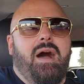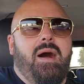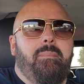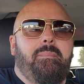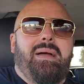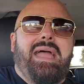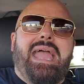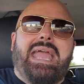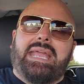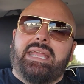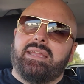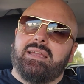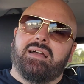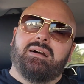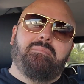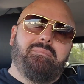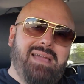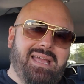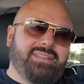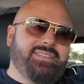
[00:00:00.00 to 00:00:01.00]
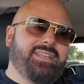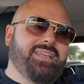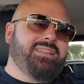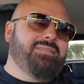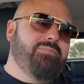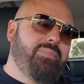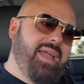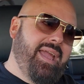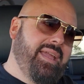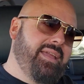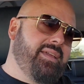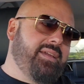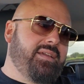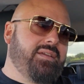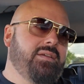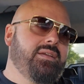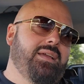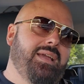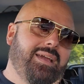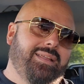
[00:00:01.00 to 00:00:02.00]
a bank, a Mexican bank,
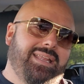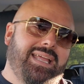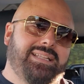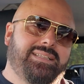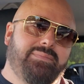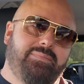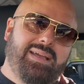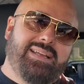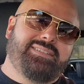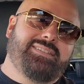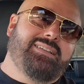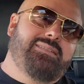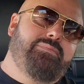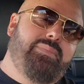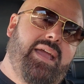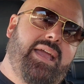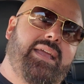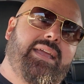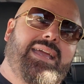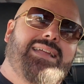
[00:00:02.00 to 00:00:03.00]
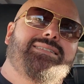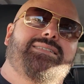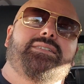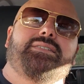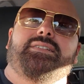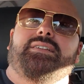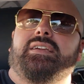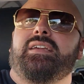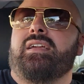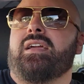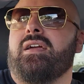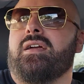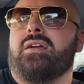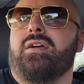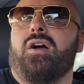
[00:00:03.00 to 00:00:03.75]
Mexican bank entity,